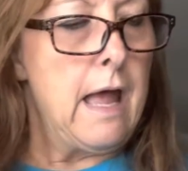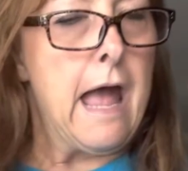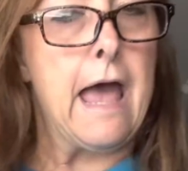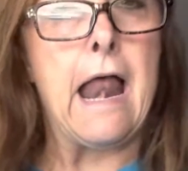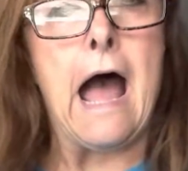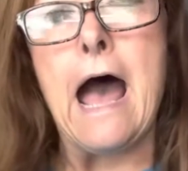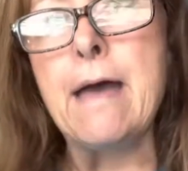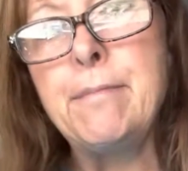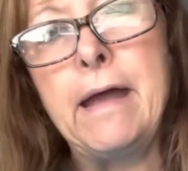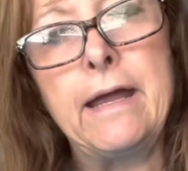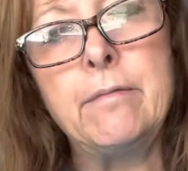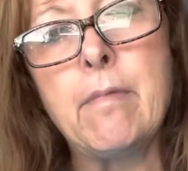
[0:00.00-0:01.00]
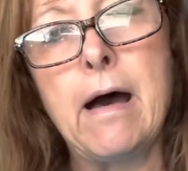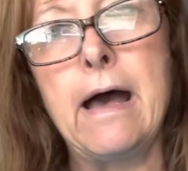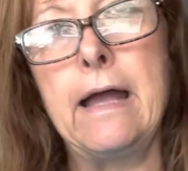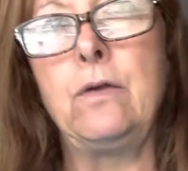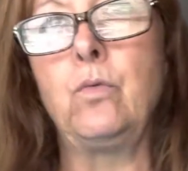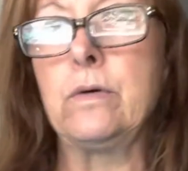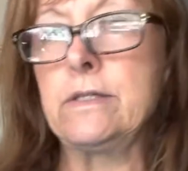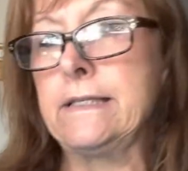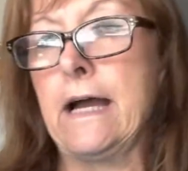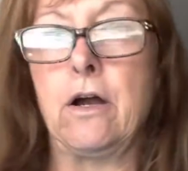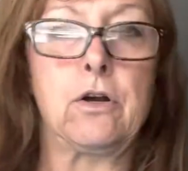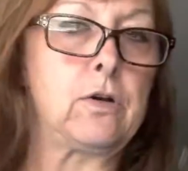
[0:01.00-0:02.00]
And I made mine with
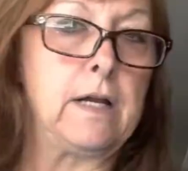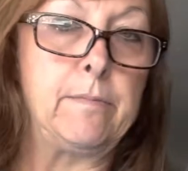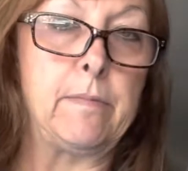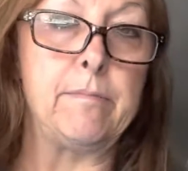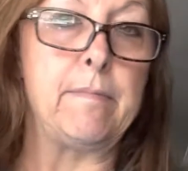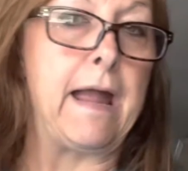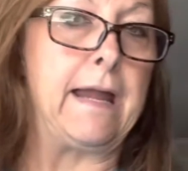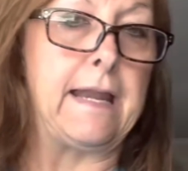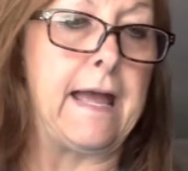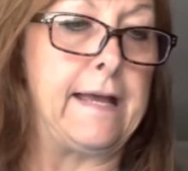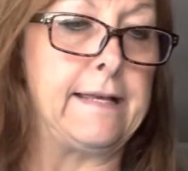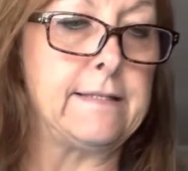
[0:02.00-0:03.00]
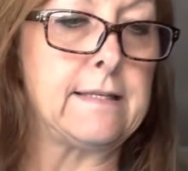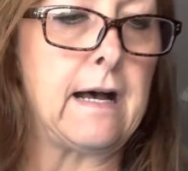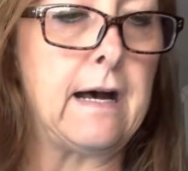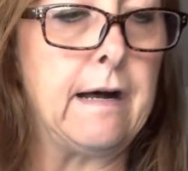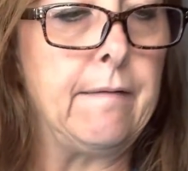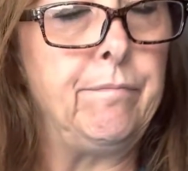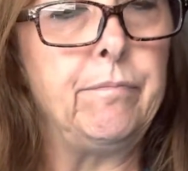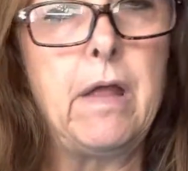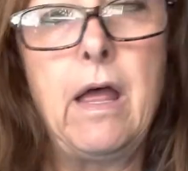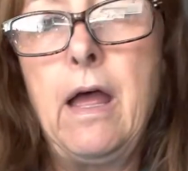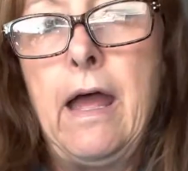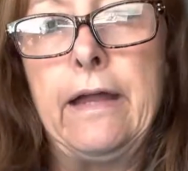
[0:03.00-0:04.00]
sour cream and mayonnaise. Um,
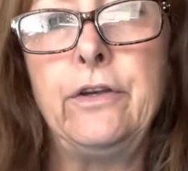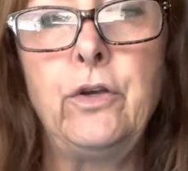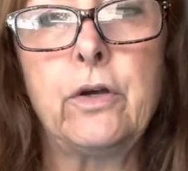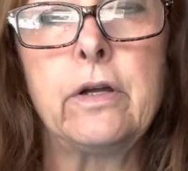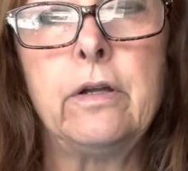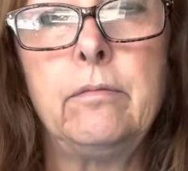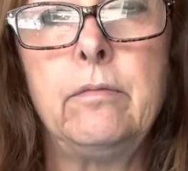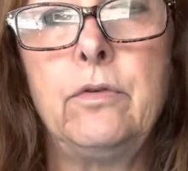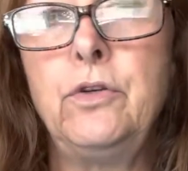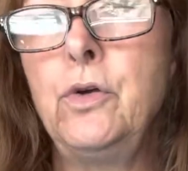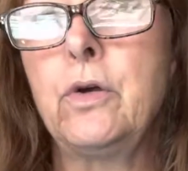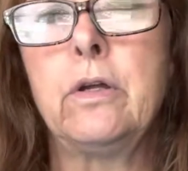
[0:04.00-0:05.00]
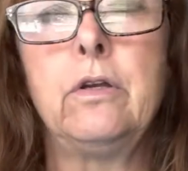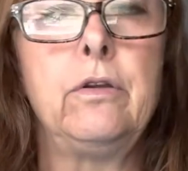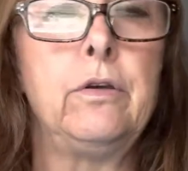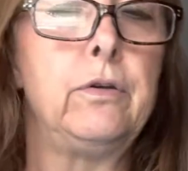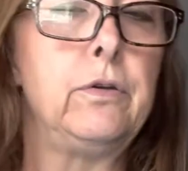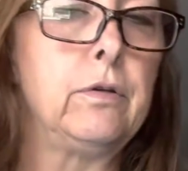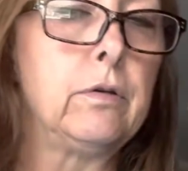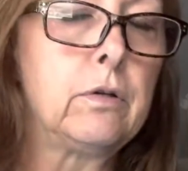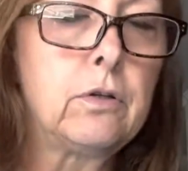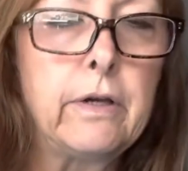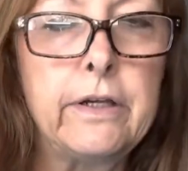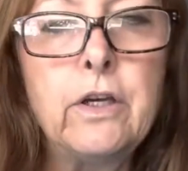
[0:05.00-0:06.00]
and you can you can do
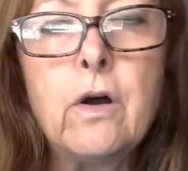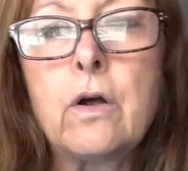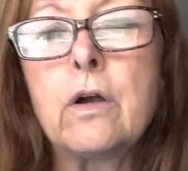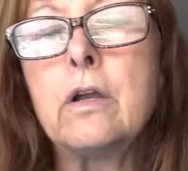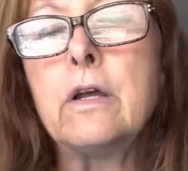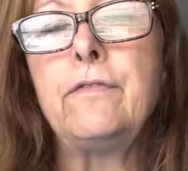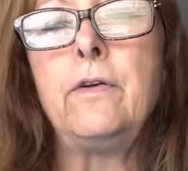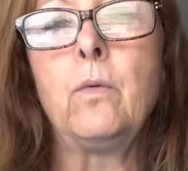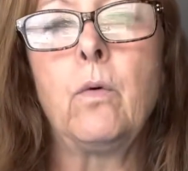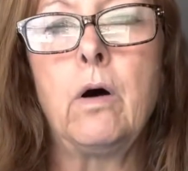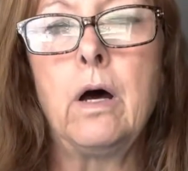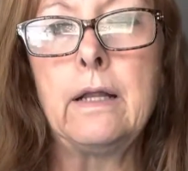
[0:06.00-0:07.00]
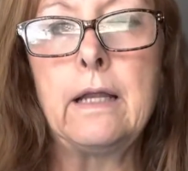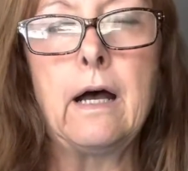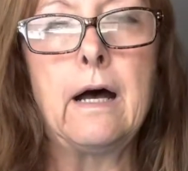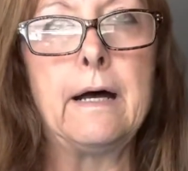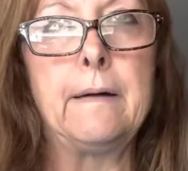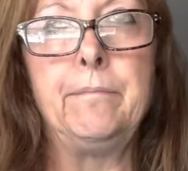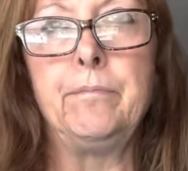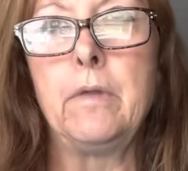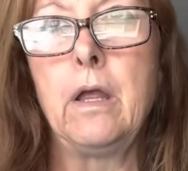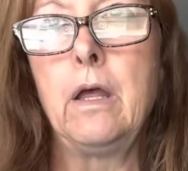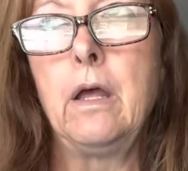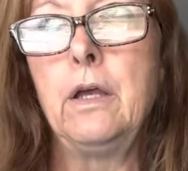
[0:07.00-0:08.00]
Greek yogurt if you want.
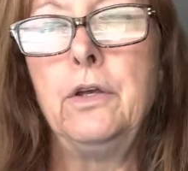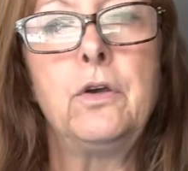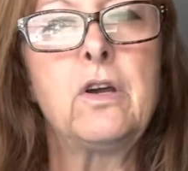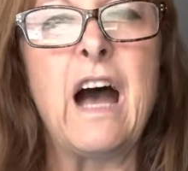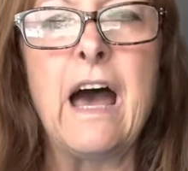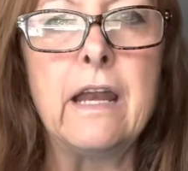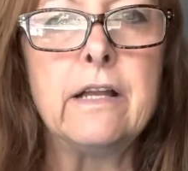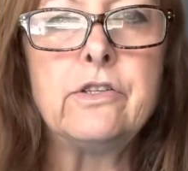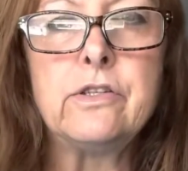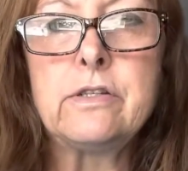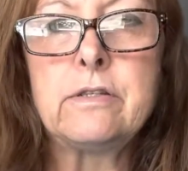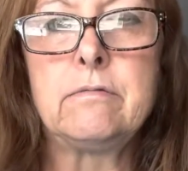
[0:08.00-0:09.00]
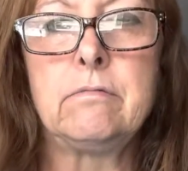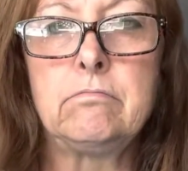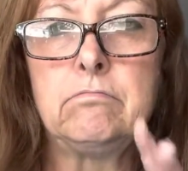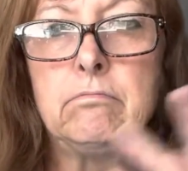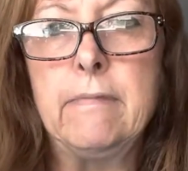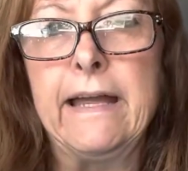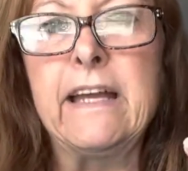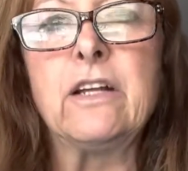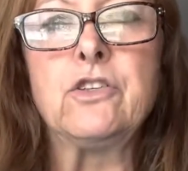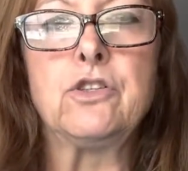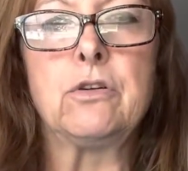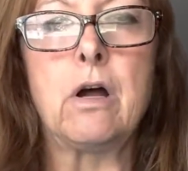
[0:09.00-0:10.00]
Um, you kind of just make
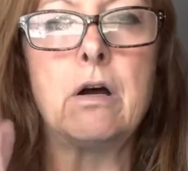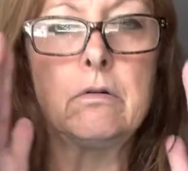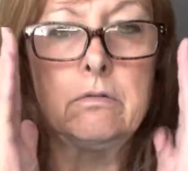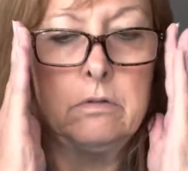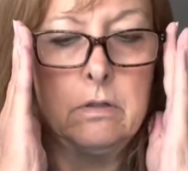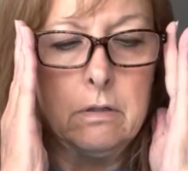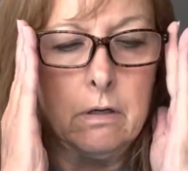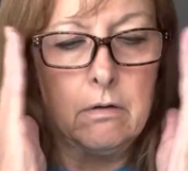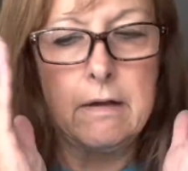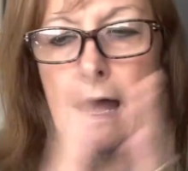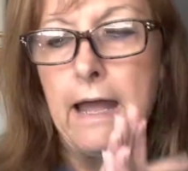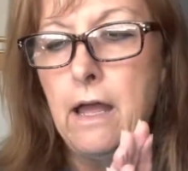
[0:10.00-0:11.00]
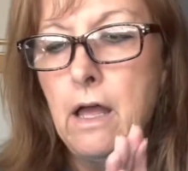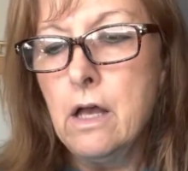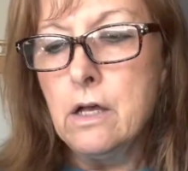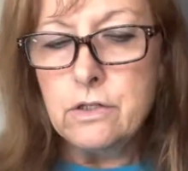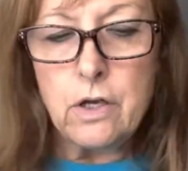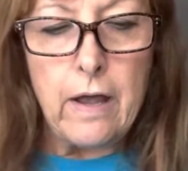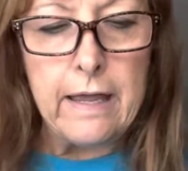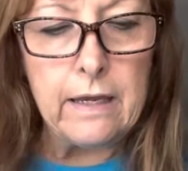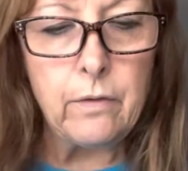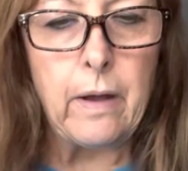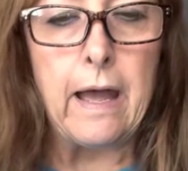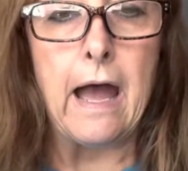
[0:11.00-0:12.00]
it your own, okay? So
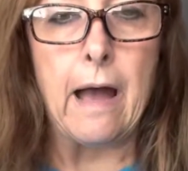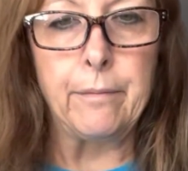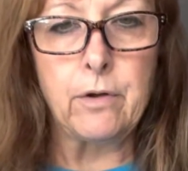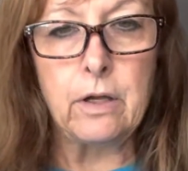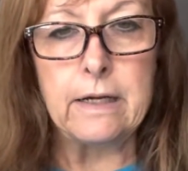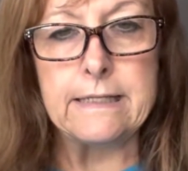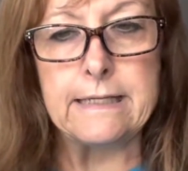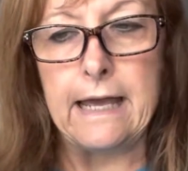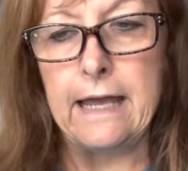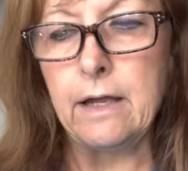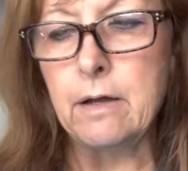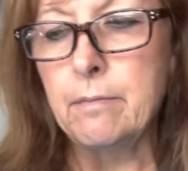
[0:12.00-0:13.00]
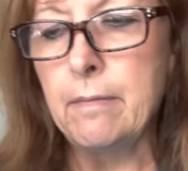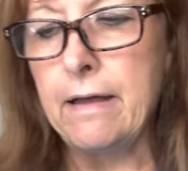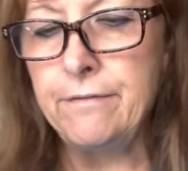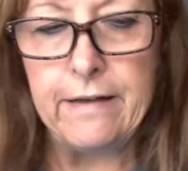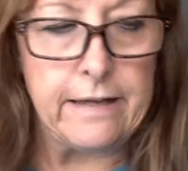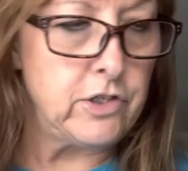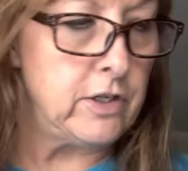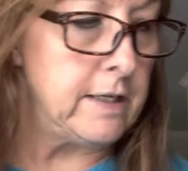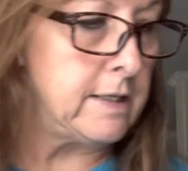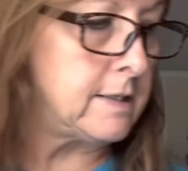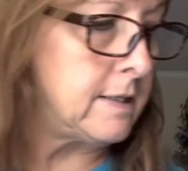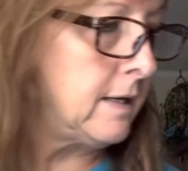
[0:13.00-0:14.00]
anyway, I'm gonna take my
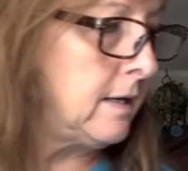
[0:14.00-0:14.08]
veggies